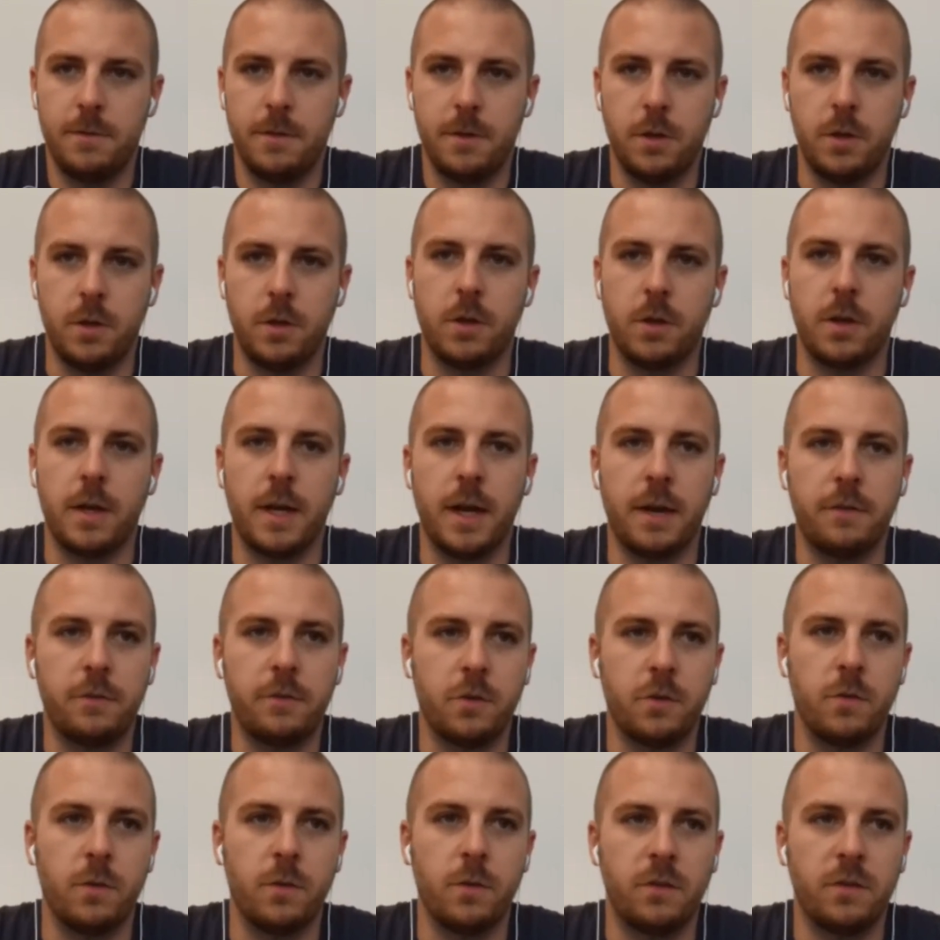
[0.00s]
you're going to have to
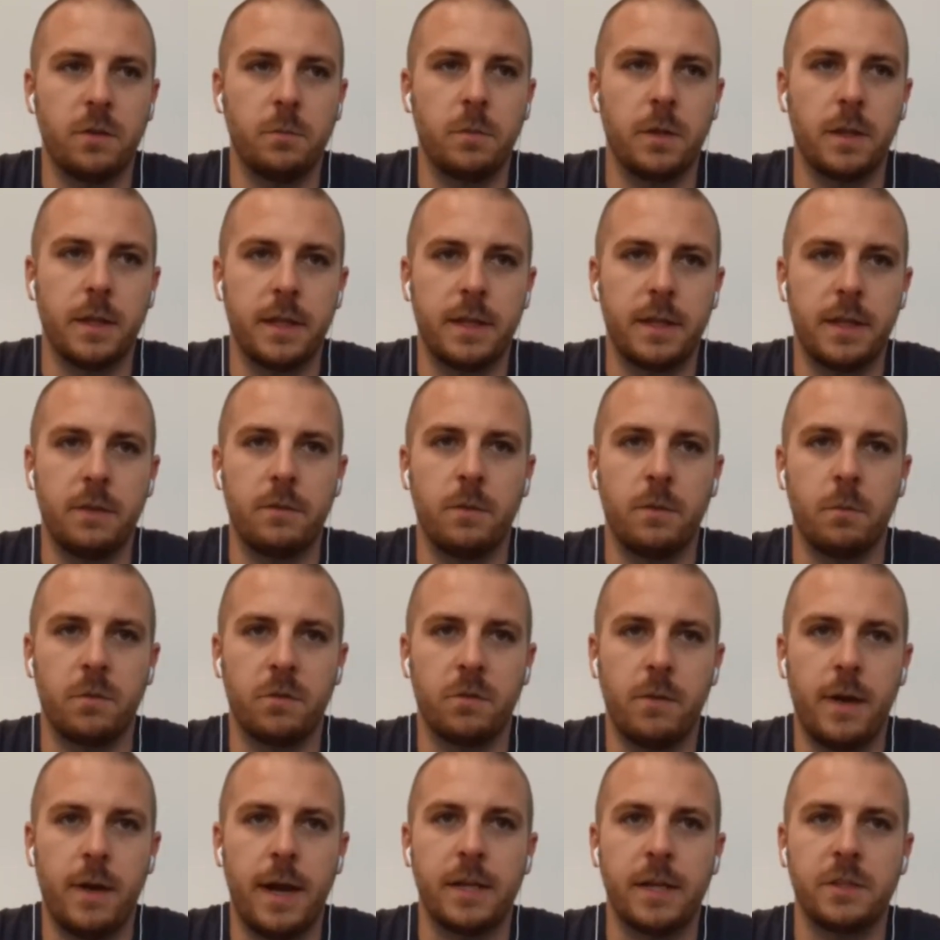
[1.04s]
create something like that from
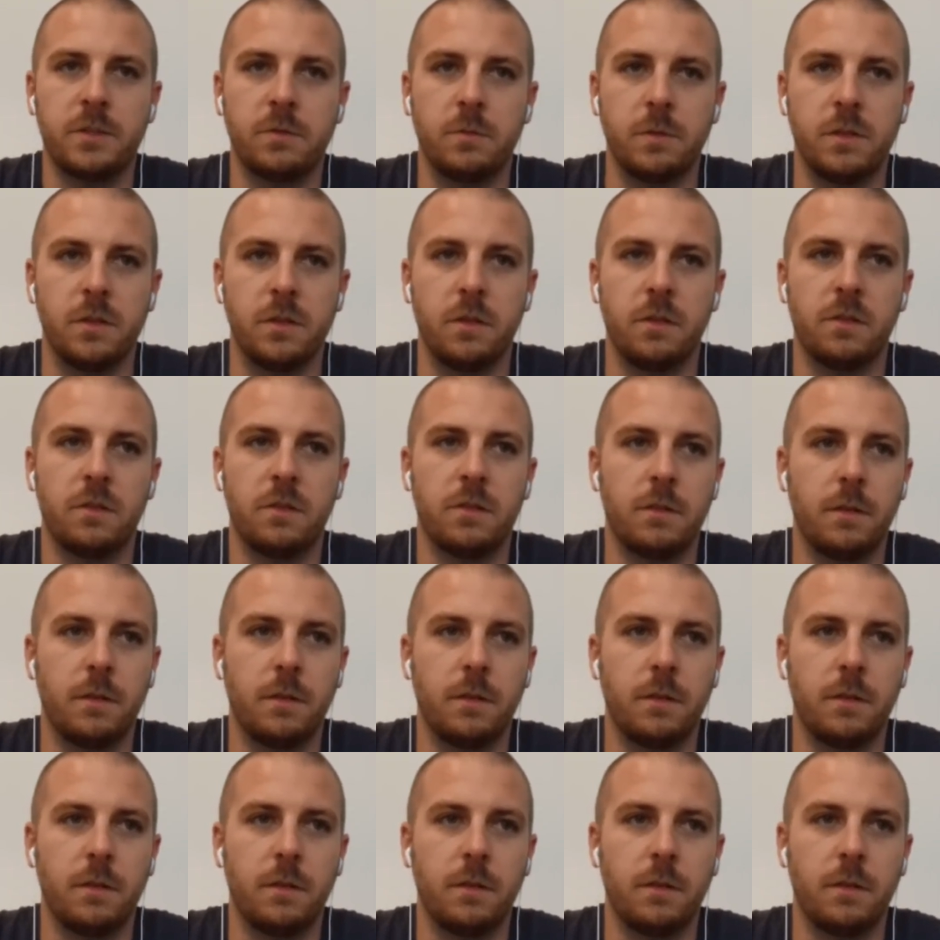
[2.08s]
scratch, which is